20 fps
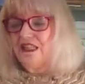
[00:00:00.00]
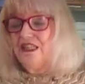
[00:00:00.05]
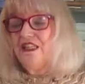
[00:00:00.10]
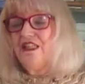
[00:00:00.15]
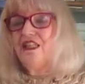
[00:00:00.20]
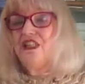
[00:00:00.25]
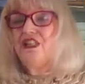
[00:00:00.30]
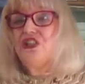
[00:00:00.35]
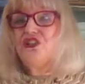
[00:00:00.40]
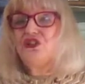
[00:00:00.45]

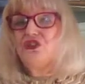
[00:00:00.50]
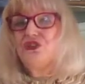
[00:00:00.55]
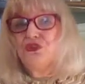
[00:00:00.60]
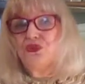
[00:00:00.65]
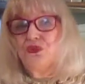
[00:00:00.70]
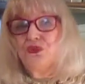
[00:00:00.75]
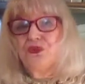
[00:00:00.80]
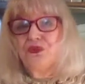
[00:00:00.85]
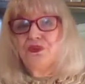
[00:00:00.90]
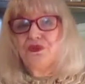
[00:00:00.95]
He
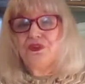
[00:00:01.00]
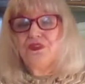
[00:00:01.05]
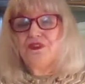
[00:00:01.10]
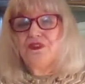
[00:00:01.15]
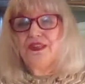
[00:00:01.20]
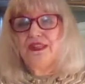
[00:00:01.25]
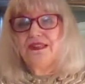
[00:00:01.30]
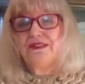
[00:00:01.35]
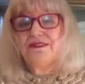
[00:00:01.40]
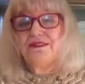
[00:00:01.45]
knew
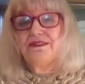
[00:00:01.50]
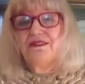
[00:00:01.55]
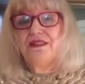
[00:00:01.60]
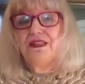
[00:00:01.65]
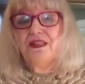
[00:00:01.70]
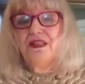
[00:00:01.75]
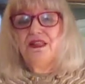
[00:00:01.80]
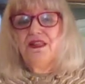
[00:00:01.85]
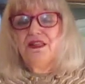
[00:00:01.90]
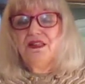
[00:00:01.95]
that,
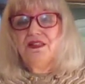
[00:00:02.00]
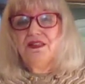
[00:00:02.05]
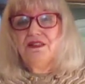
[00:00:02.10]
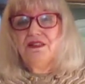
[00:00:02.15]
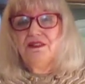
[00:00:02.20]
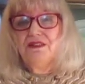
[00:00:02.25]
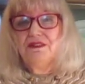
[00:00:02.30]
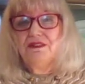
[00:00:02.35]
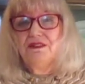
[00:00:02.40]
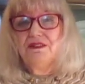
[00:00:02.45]

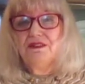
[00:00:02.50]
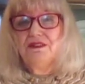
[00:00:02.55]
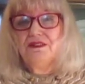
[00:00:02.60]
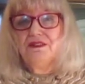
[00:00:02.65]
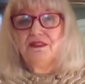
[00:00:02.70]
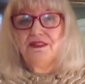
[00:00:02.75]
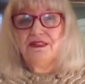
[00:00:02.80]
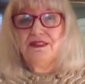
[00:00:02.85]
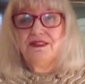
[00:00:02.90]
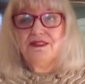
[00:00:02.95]

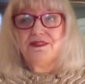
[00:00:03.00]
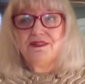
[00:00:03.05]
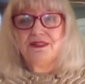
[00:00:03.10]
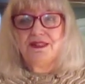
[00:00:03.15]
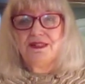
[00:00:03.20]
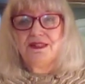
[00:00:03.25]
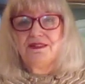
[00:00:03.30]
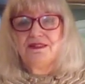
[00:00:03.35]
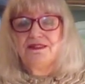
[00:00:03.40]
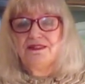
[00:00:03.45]
like he
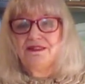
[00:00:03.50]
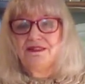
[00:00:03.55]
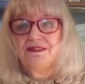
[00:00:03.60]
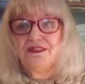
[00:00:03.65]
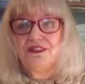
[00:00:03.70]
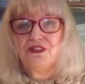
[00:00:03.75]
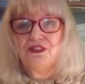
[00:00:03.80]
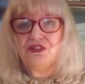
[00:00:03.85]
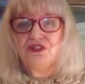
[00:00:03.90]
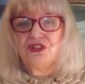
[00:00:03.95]
said
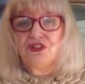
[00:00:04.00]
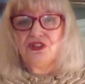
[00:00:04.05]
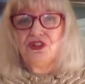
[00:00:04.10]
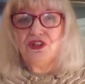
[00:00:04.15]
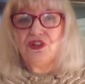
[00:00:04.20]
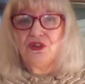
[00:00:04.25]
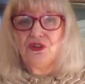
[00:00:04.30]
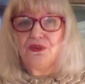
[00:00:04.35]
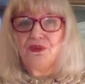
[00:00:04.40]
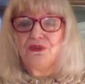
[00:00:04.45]
years
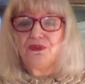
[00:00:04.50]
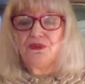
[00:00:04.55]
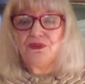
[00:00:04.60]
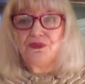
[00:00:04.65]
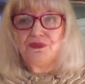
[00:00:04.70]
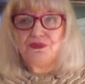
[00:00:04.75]
ago,